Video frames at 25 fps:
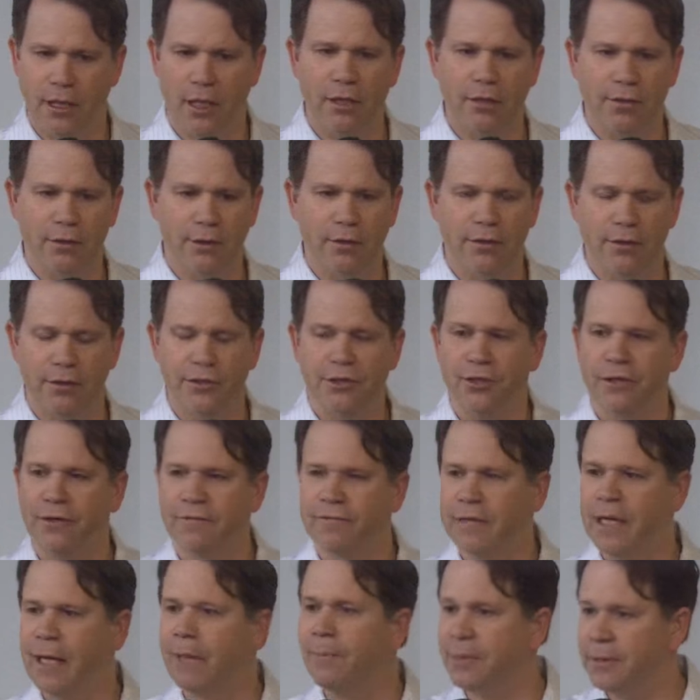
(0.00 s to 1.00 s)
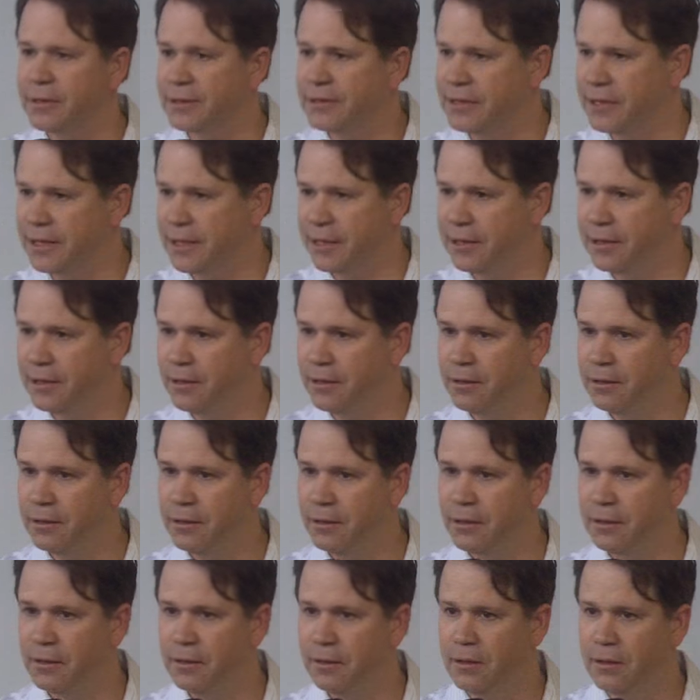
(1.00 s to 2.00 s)
oh, you have leprosy.
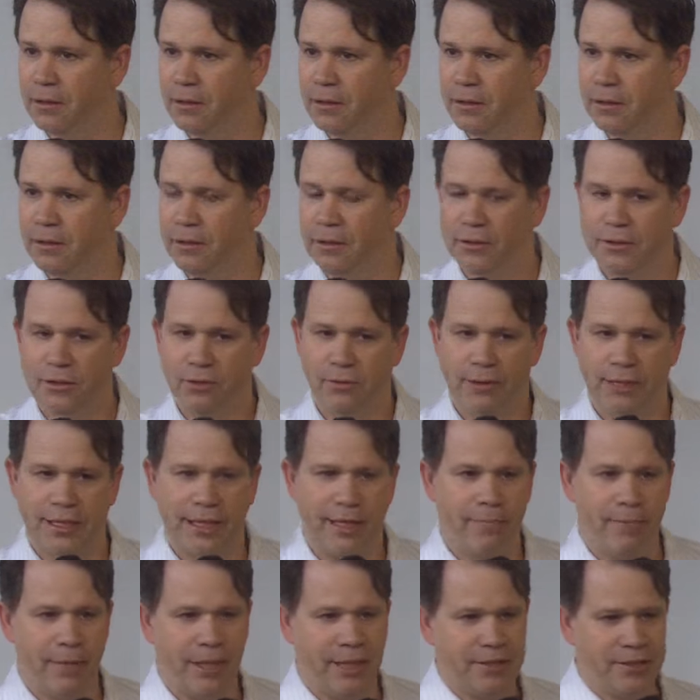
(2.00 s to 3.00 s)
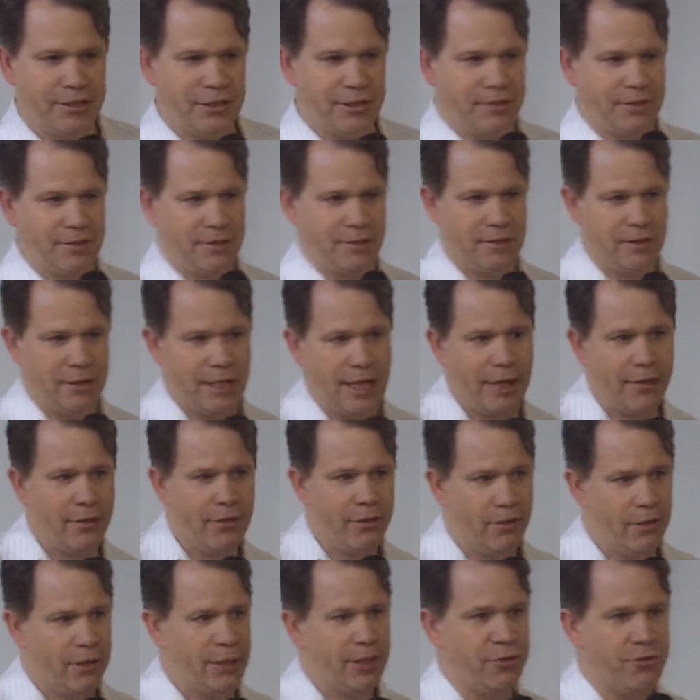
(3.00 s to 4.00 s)
So what that means is now
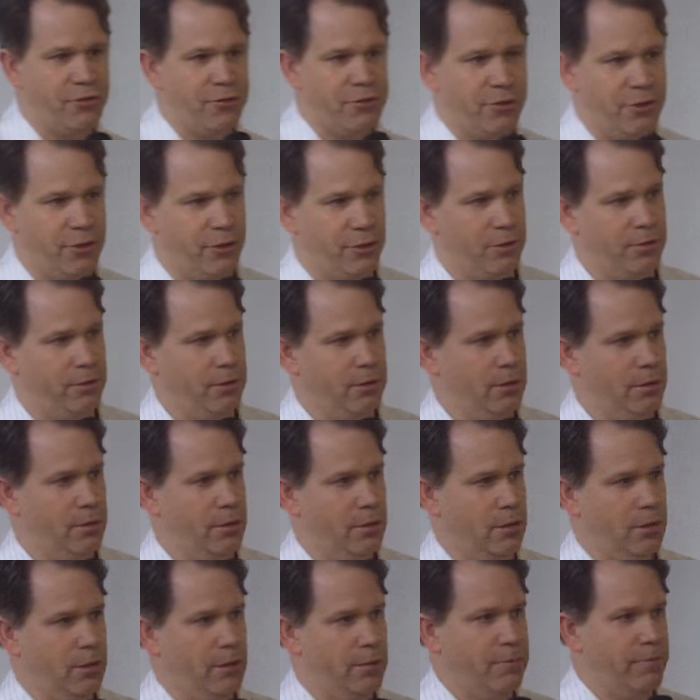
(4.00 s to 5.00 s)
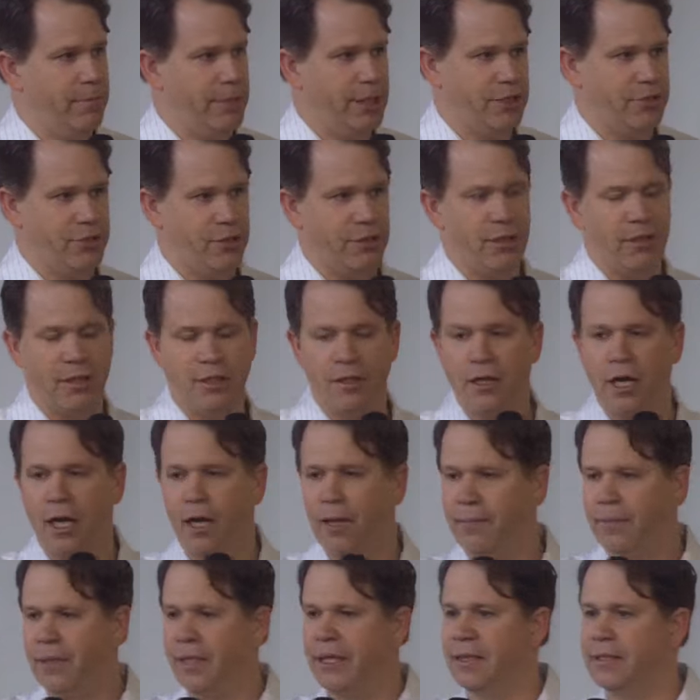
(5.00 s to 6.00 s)
you need to make sure to
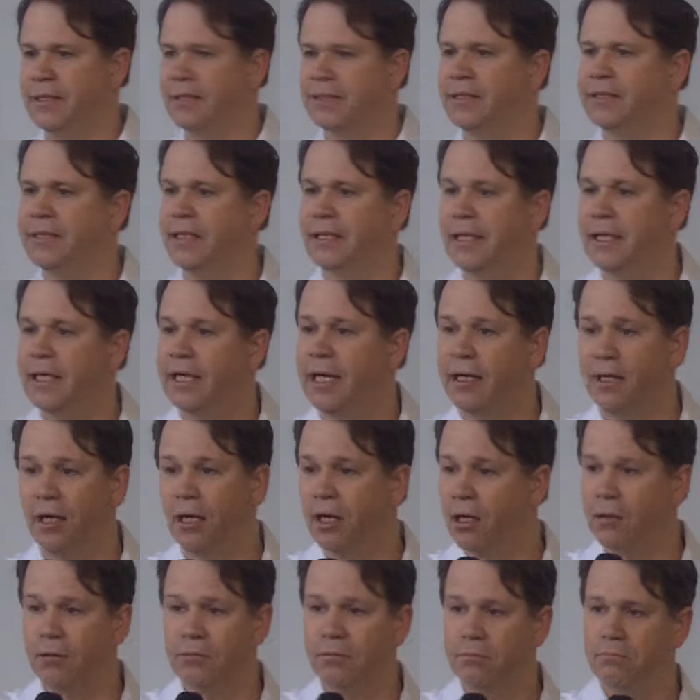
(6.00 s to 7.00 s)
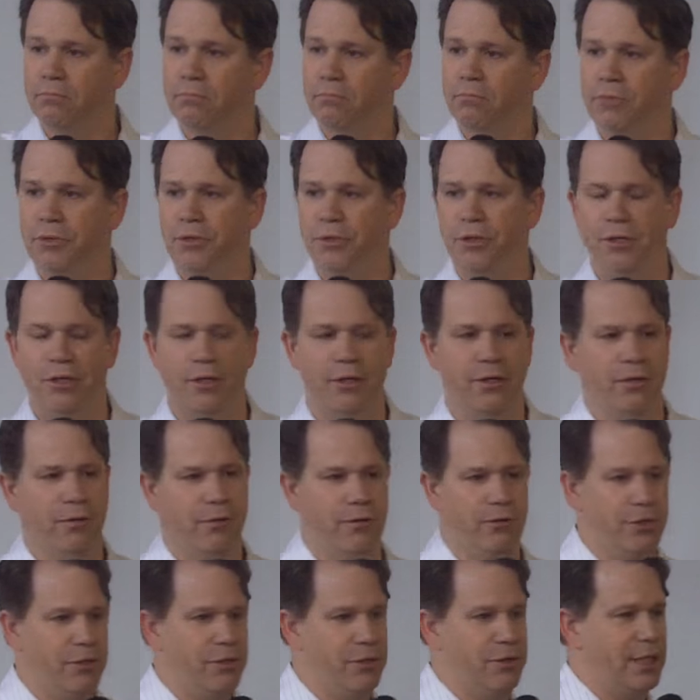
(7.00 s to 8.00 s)
not be in the city at all.
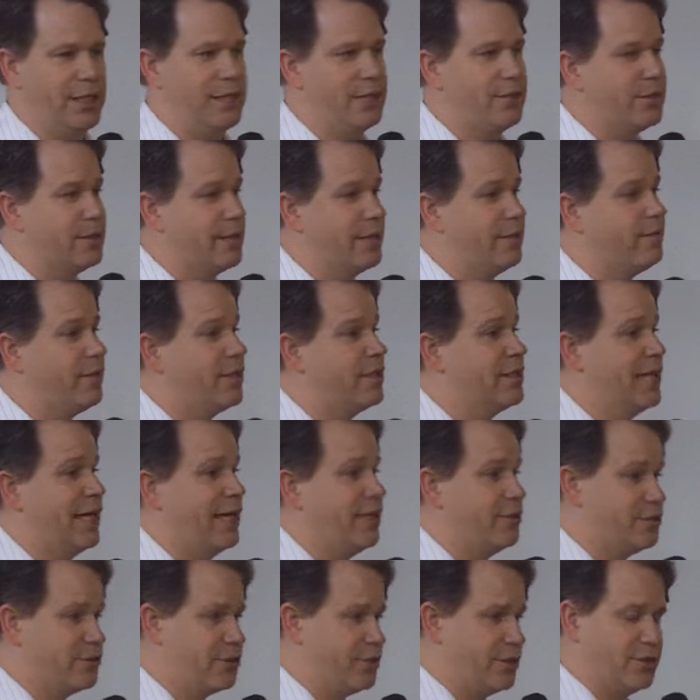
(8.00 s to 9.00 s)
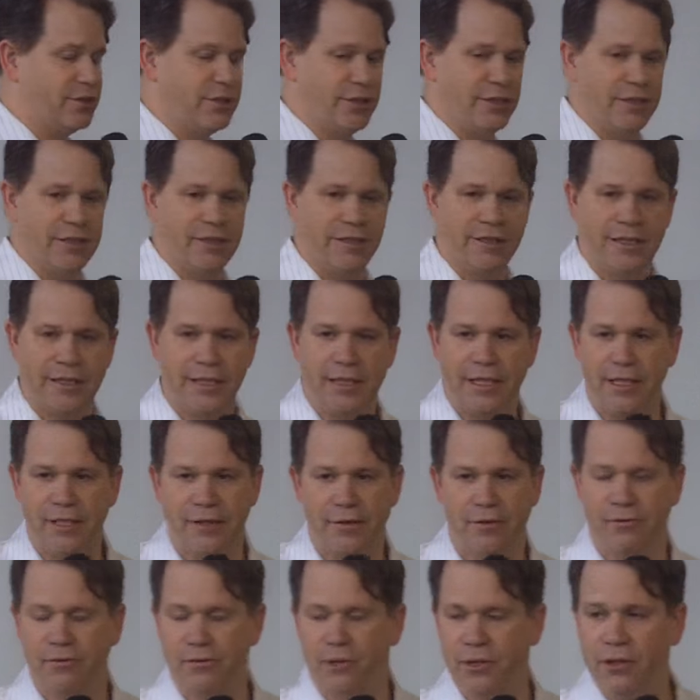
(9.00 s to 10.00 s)
You need to live on the outskirts of the city.
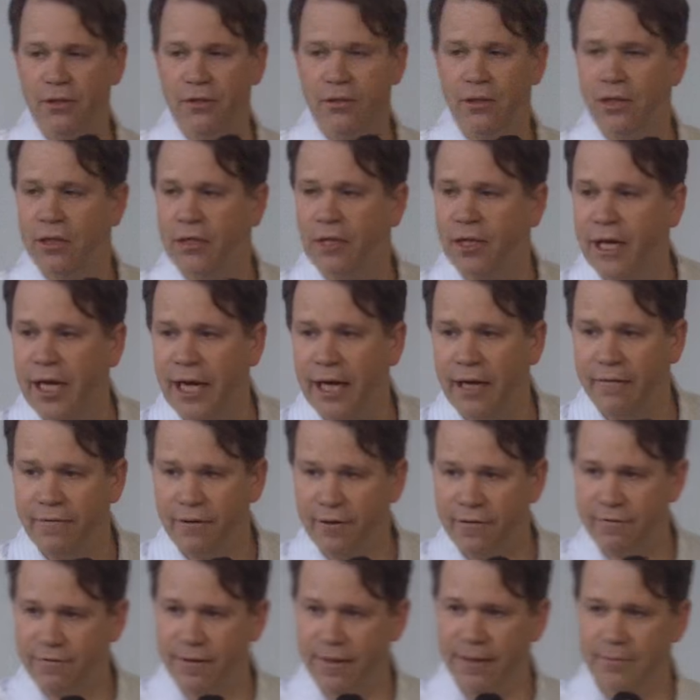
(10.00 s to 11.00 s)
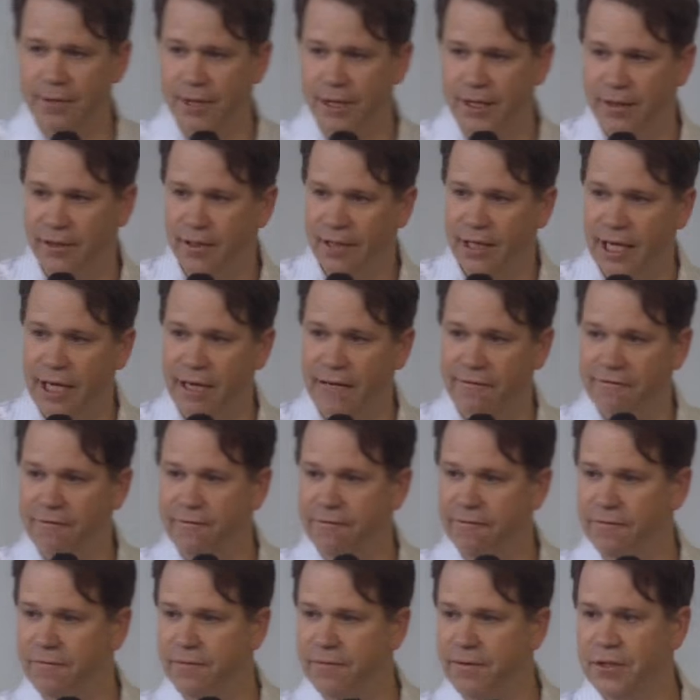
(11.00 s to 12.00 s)
You no longer have your family, your
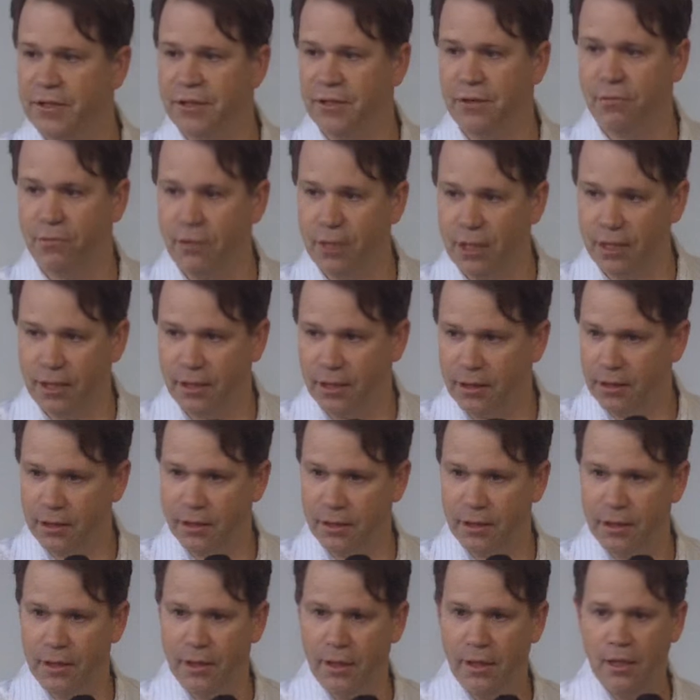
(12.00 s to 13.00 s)
life, your work.